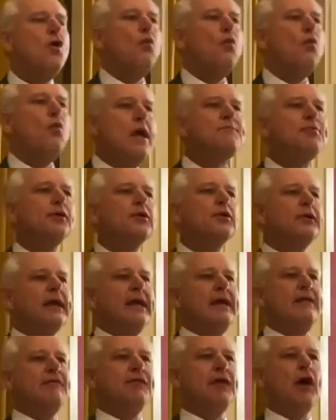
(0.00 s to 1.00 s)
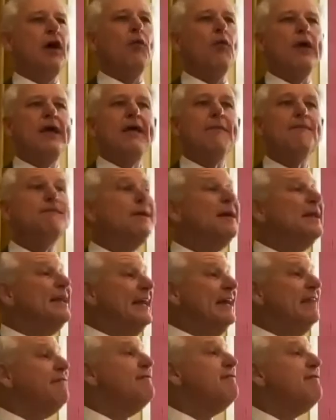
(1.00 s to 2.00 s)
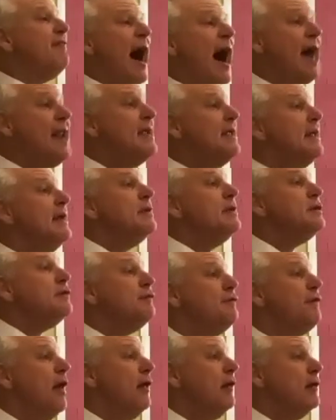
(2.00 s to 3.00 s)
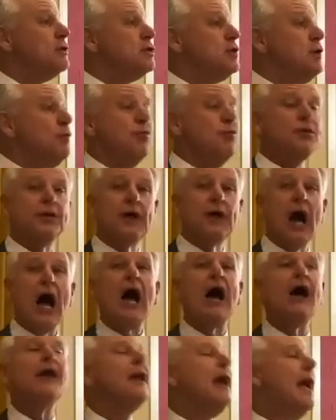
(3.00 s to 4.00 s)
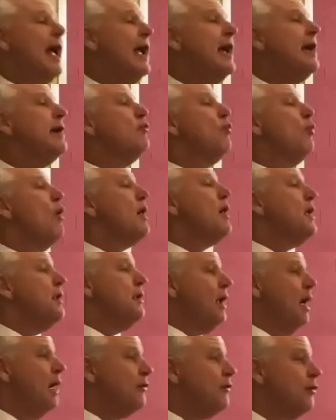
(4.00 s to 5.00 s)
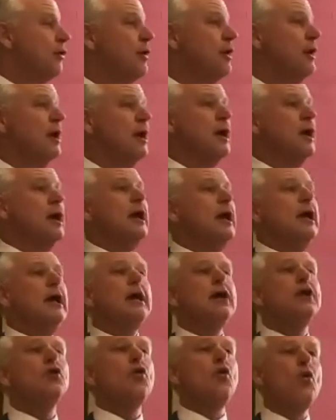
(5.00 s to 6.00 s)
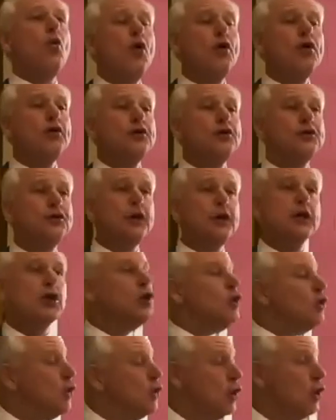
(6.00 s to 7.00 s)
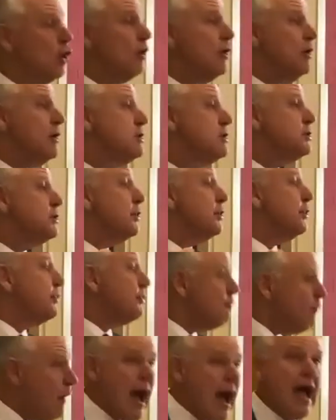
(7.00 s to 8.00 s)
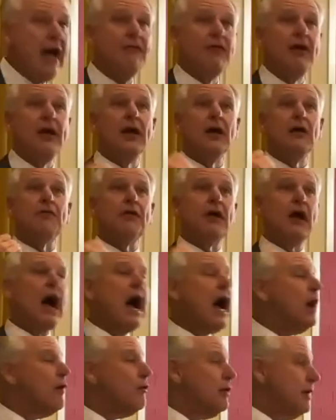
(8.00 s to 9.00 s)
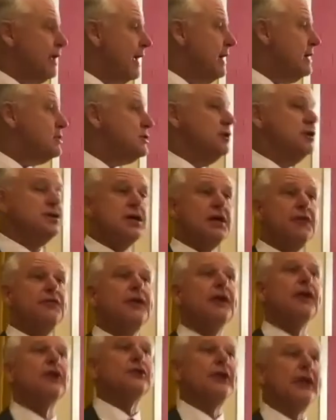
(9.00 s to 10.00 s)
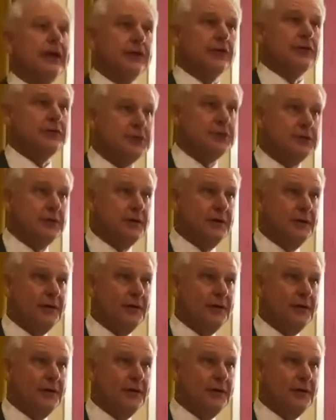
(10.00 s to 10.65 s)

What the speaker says: We believe that we have been invited into fellowship with God and one another in order to encourage the thriving of congregations and their leaders.